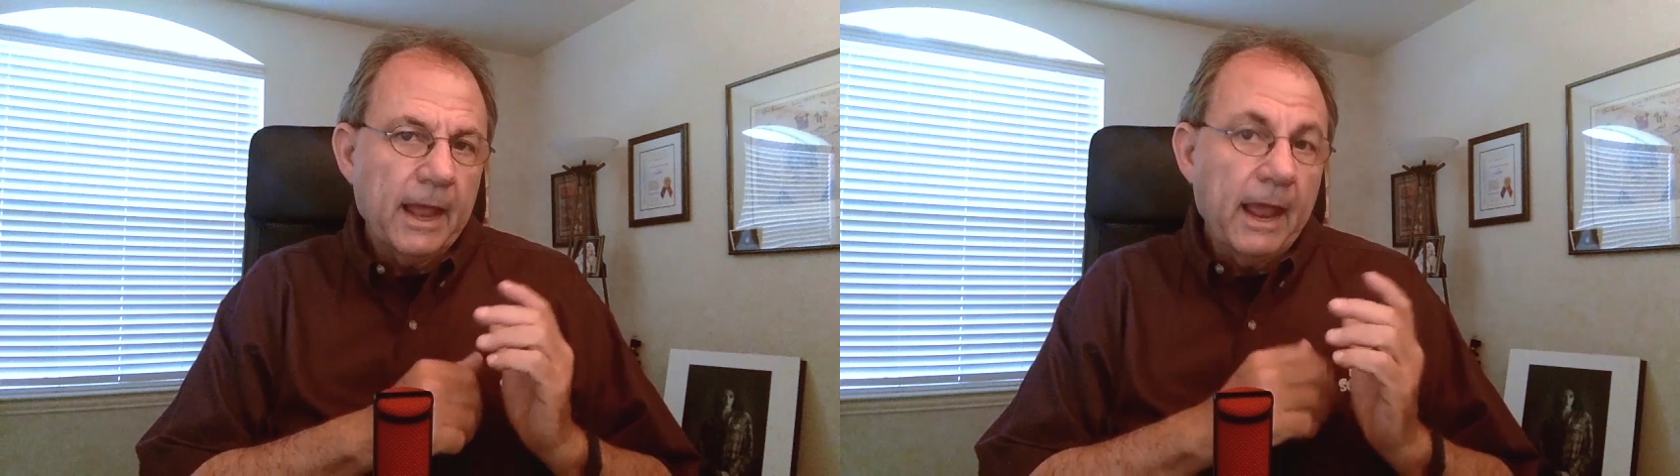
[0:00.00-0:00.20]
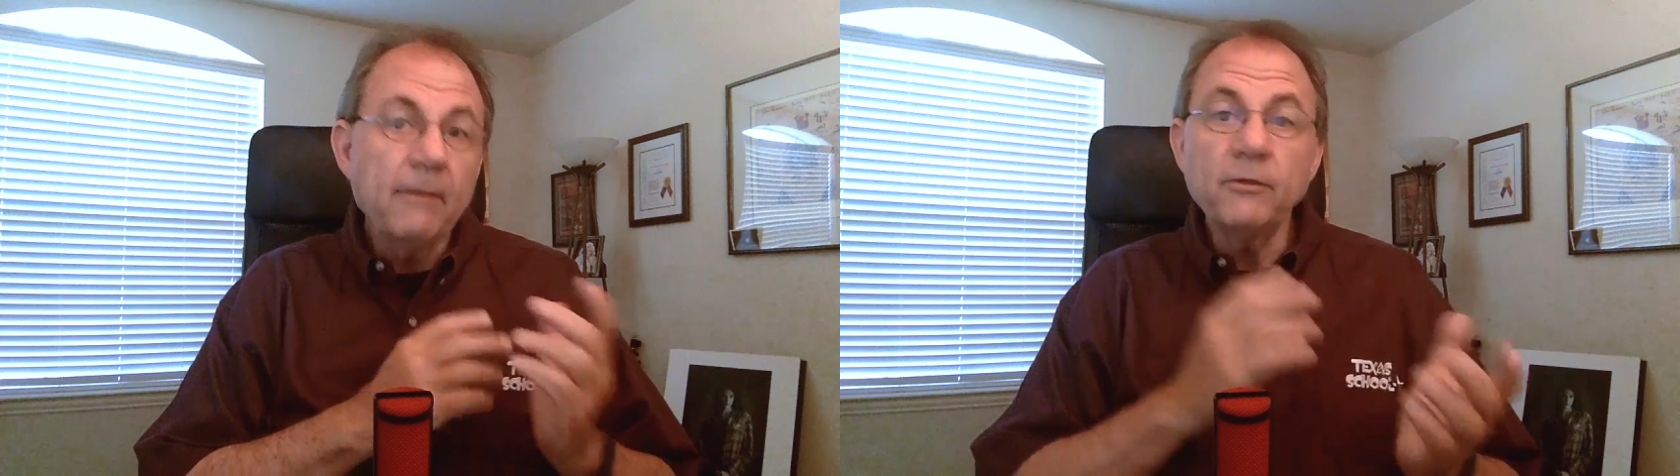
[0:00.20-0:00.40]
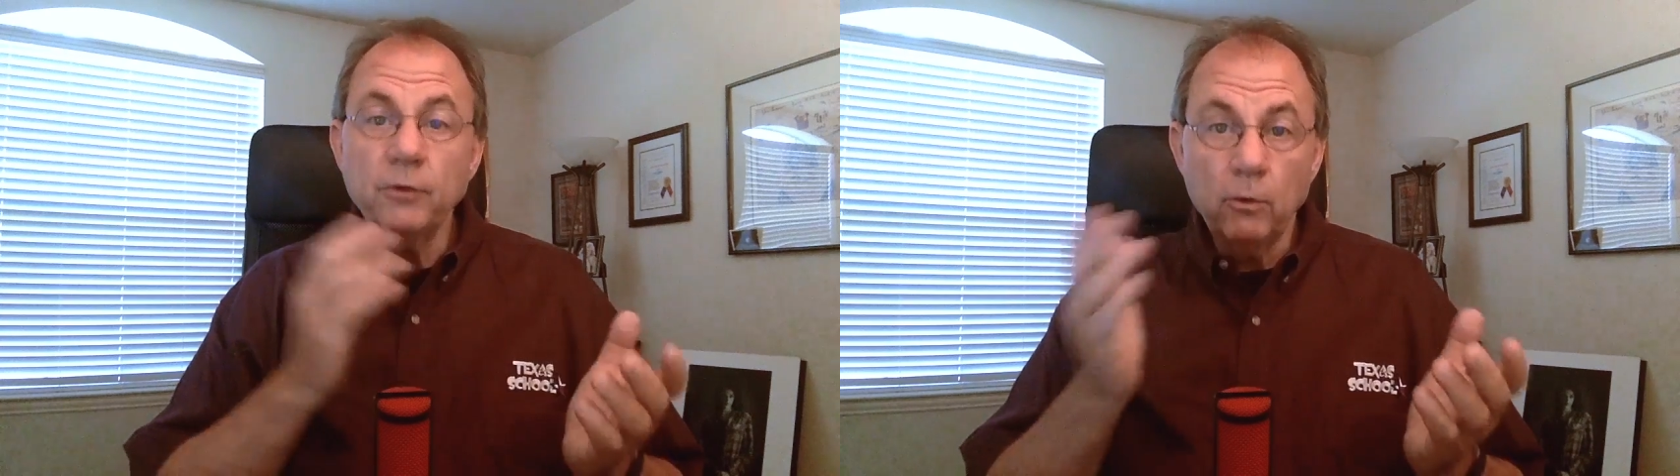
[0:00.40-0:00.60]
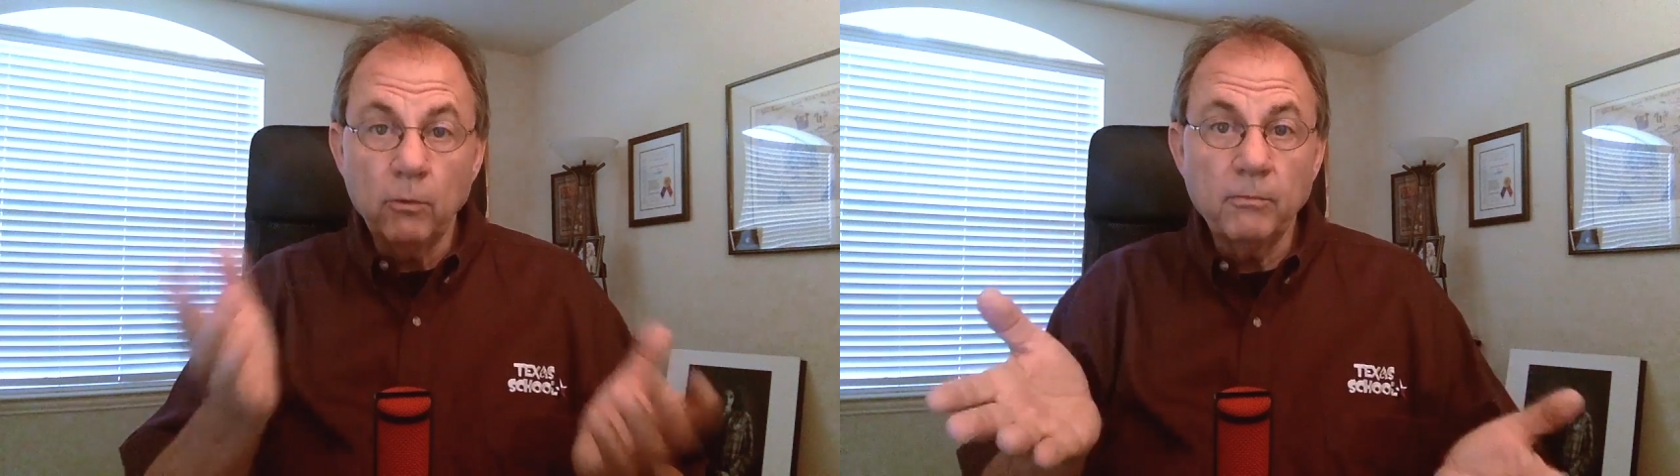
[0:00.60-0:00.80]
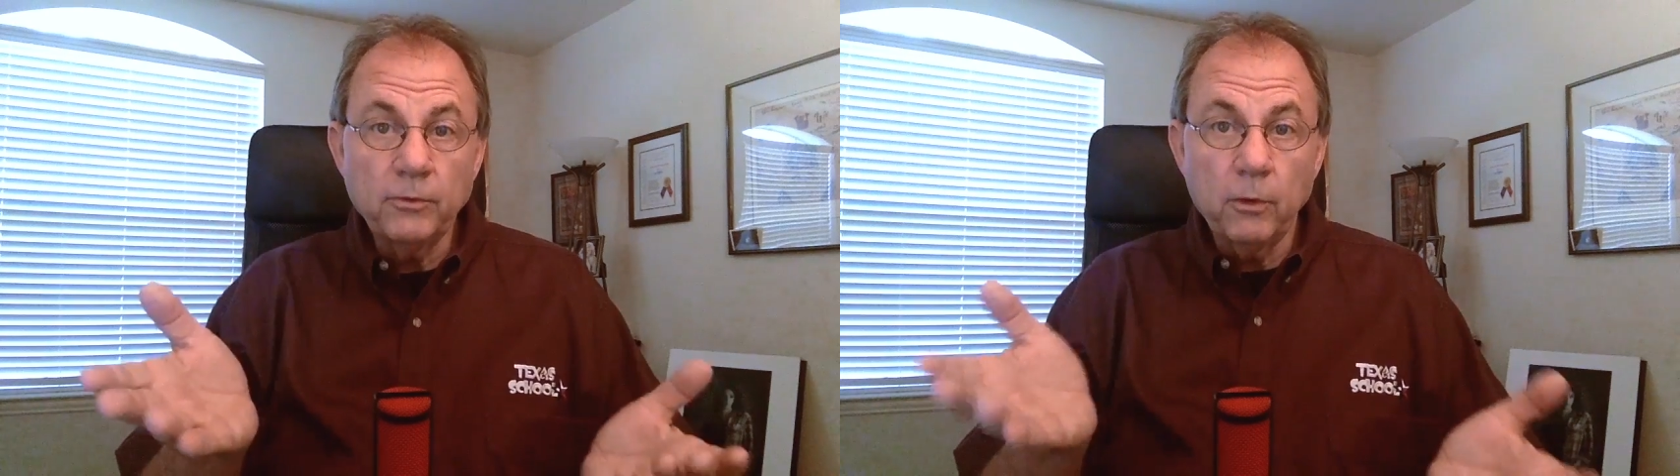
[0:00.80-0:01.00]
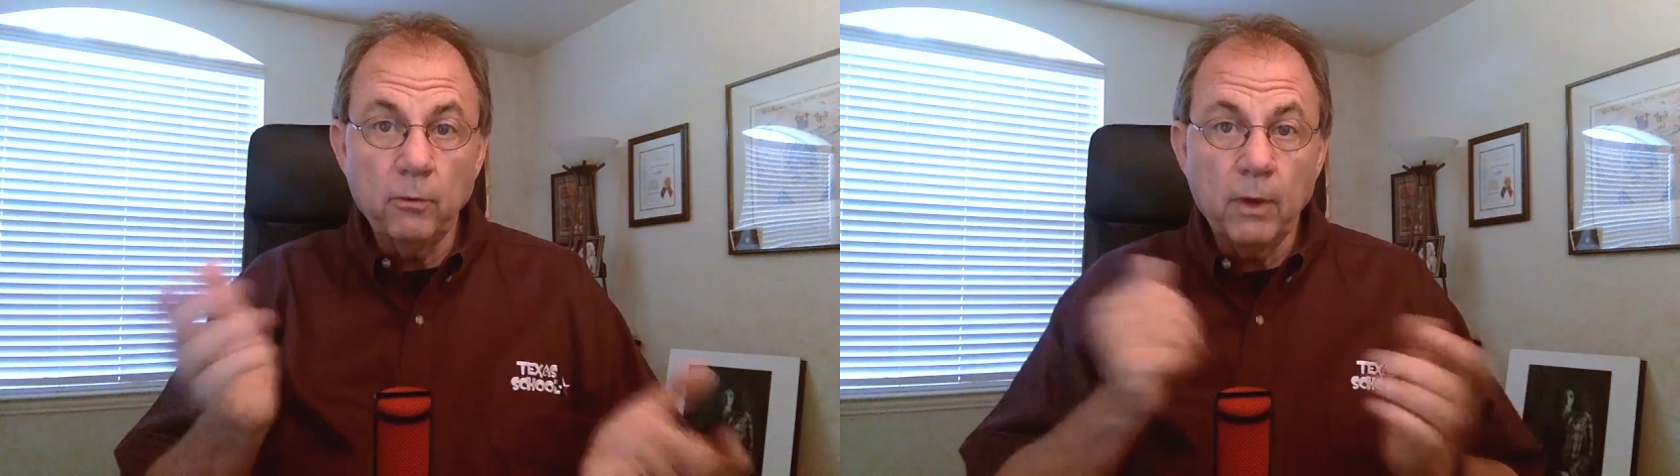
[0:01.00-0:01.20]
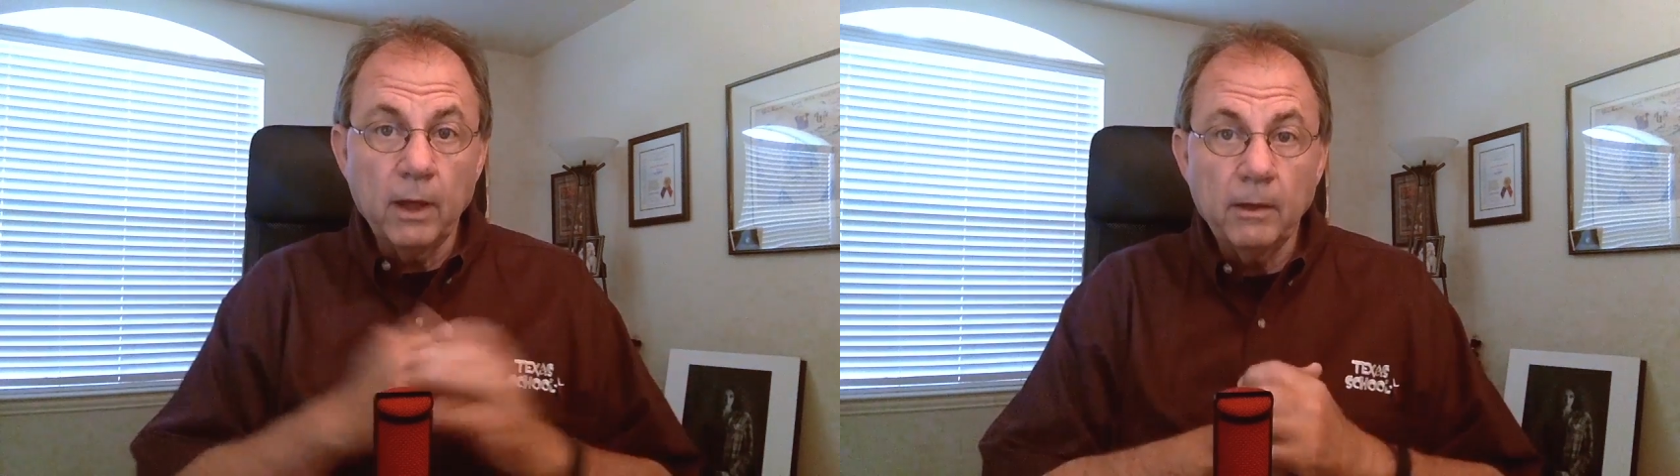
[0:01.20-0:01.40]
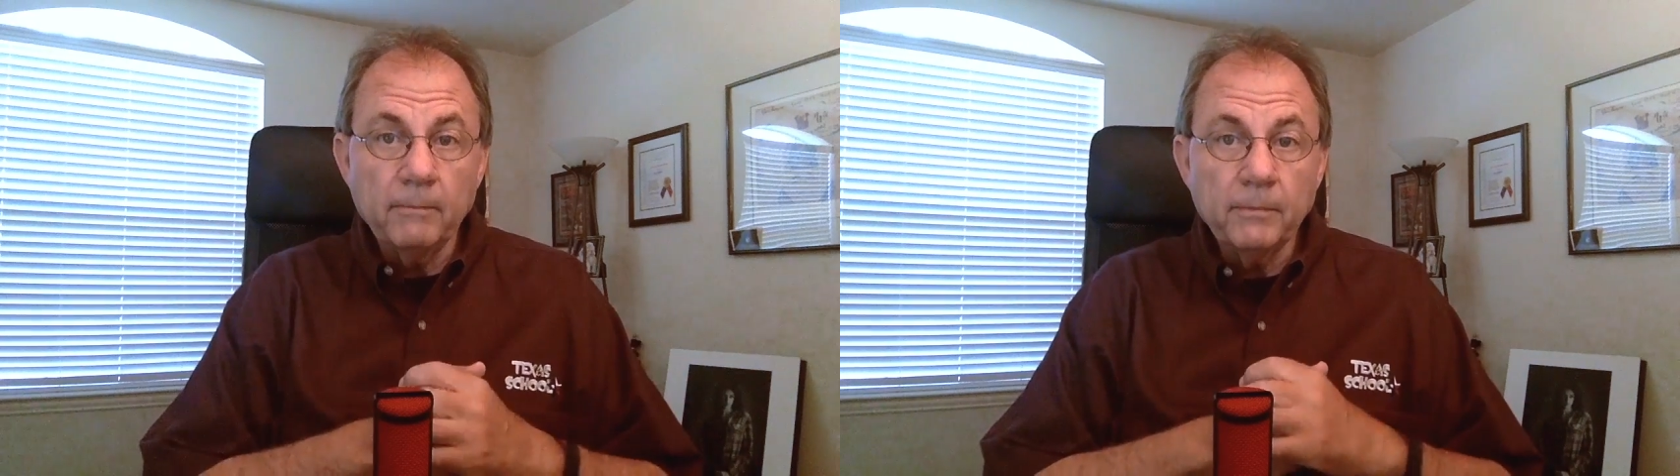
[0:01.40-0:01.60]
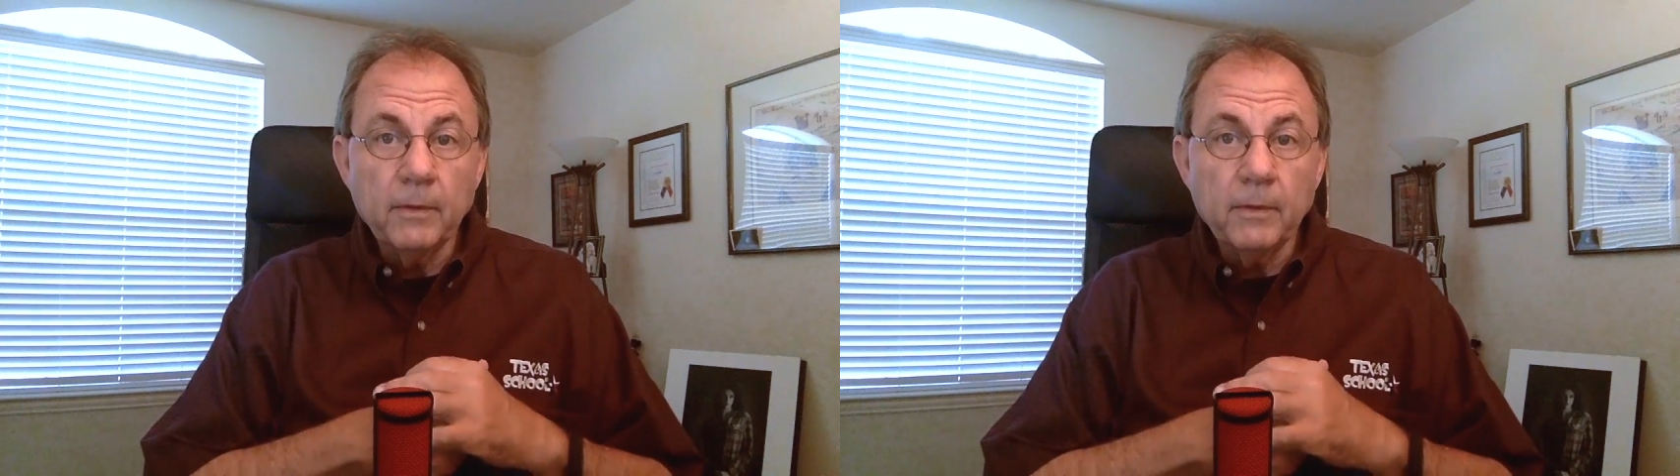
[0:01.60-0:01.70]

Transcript: and that Joe, Joe uh,